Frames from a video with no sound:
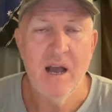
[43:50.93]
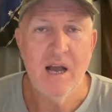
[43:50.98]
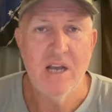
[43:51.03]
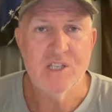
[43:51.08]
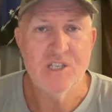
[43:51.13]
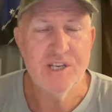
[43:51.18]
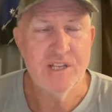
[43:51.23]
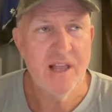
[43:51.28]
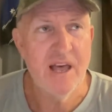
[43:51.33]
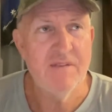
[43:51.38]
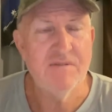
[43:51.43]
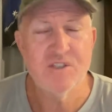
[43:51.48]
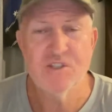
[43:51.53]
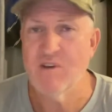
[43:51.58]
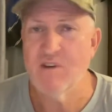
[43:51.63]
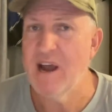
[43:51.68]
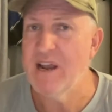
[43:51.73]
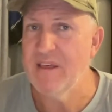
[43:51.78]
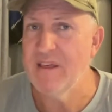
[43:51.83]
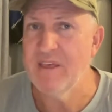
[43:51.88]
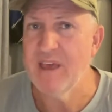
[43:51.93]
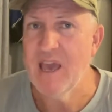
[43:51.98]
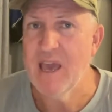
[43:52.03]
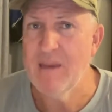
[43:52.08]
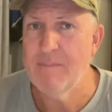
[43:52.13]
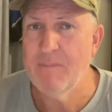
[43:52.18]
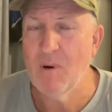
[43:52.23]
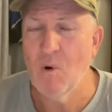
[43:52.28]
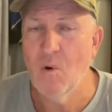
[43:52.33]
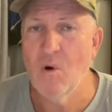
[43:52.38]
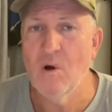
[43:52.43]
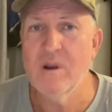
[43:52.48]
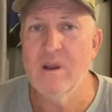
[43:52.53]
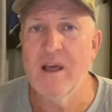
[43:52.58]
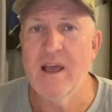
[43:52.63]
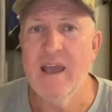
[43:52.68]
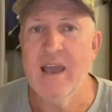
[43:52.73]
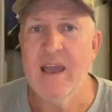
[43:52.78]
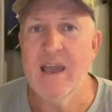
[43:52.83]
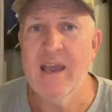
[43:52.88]
She left straight to the airport
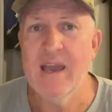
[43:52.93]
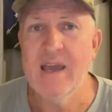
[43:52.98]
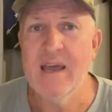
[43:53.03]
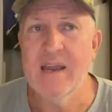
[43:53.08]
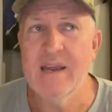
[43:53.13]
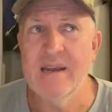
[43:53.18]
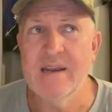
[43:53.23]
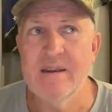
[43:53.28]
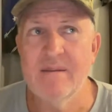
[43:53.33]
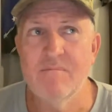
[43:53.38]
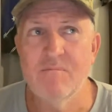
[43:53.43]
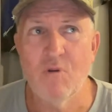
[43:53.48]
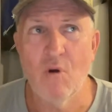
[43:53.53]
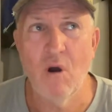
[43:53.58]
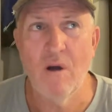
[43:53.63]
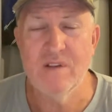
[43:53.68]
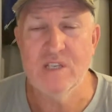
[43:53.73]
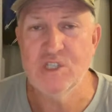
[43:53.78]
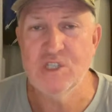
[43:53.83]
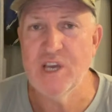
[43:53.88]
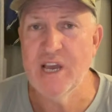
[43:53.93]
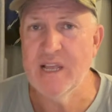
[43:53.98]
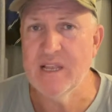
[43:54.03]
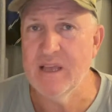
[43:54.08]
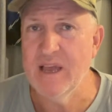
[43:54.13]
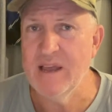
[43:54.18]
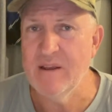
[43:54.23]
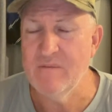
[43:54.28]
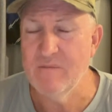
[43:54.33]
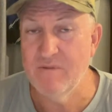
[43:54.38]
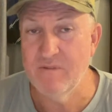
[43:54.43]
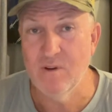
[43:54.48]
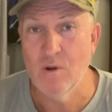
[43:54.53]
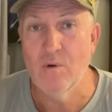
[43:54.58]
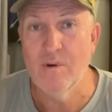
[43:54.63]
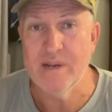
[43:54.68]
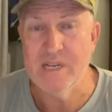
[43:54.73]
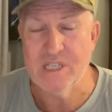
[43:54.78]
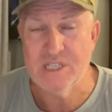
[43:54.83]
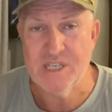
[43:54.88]
and private jet and
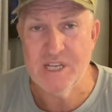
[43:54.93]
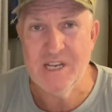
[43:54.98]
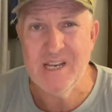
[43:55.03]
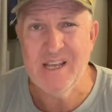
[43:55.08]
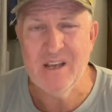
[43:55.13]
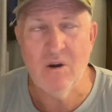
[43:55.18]
flew into Sydney,